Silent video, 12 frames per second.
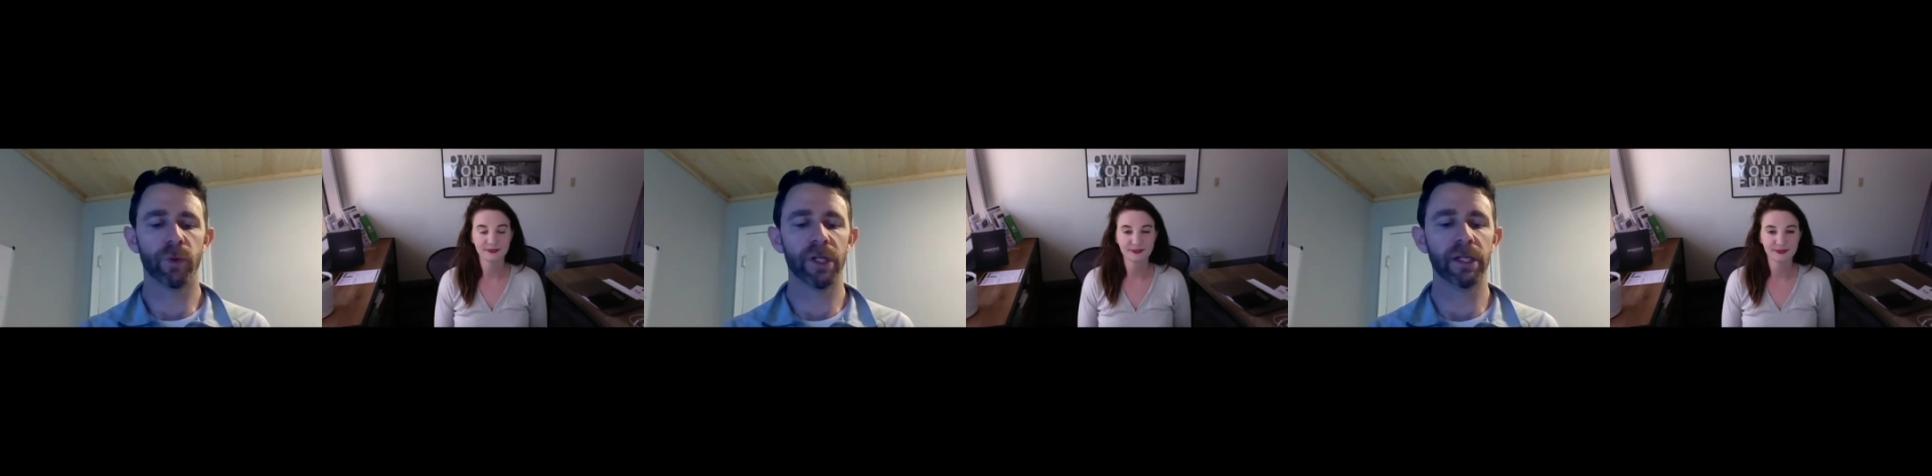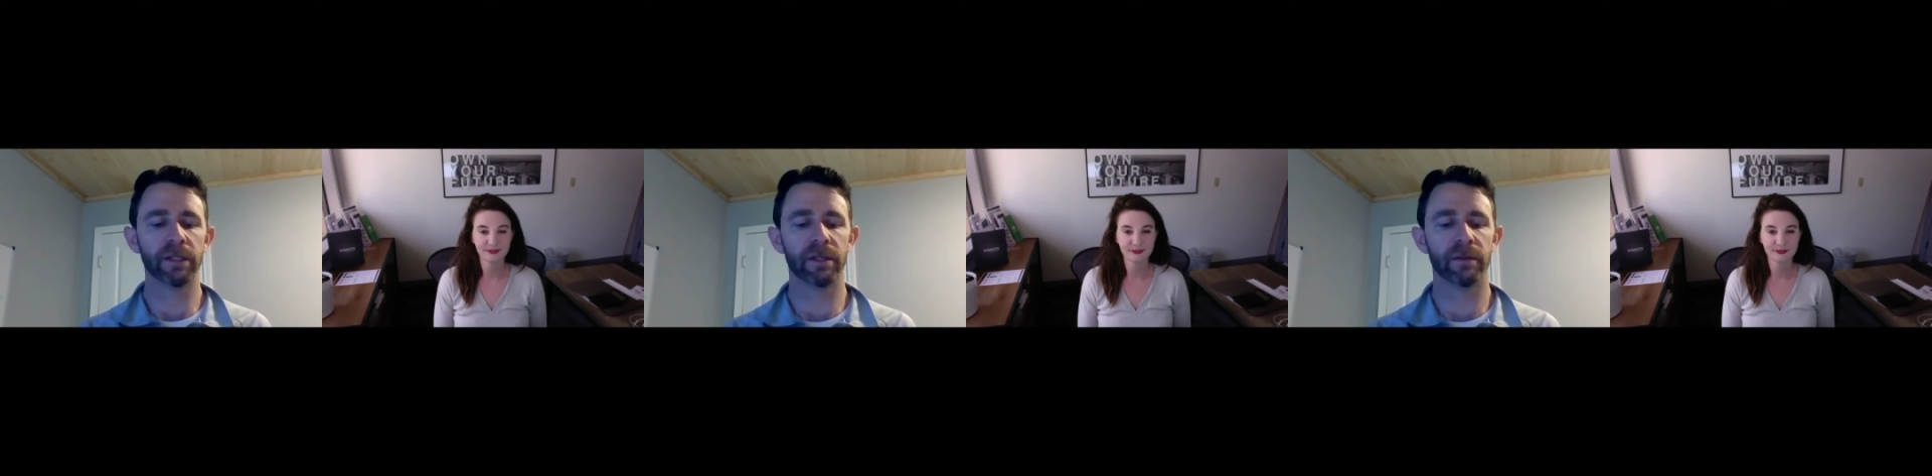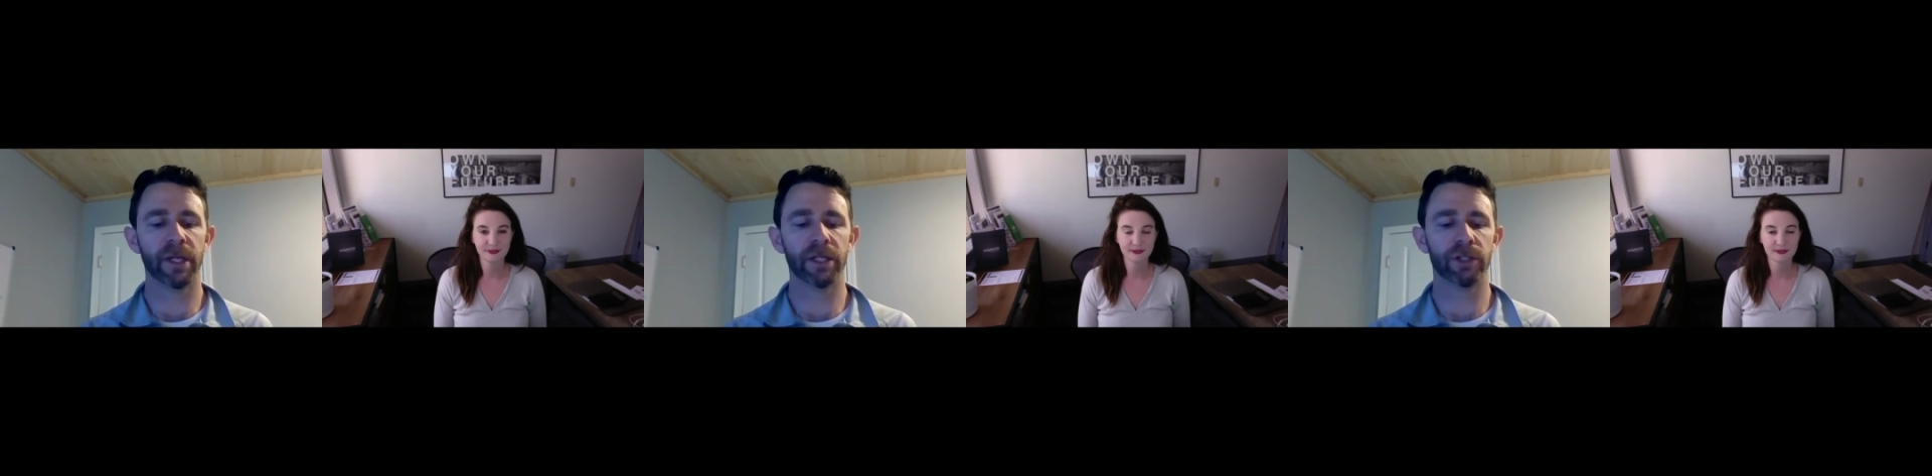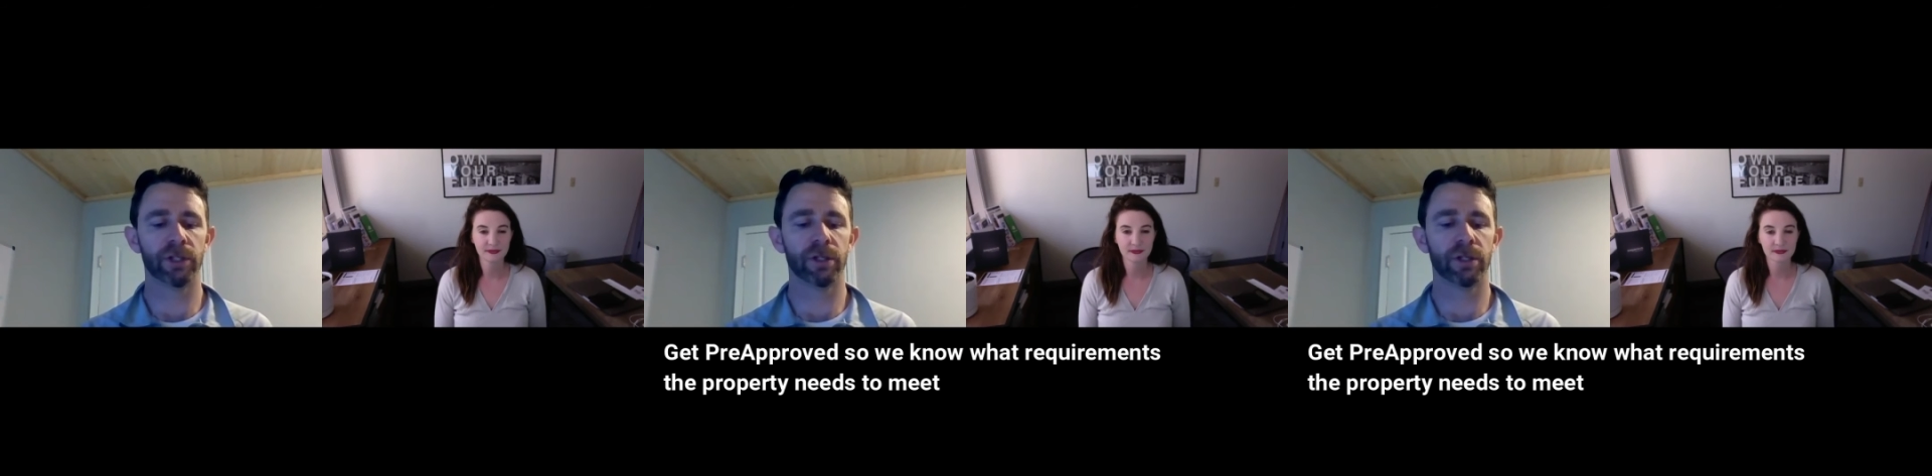need to make
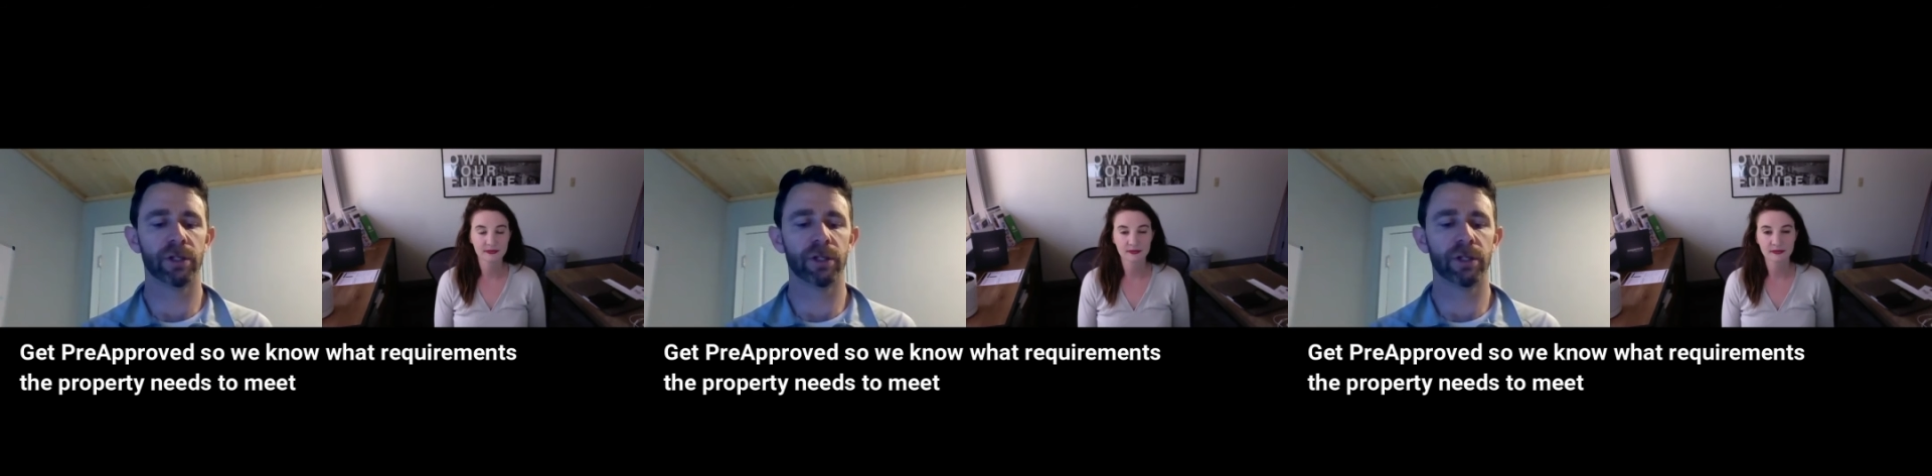sure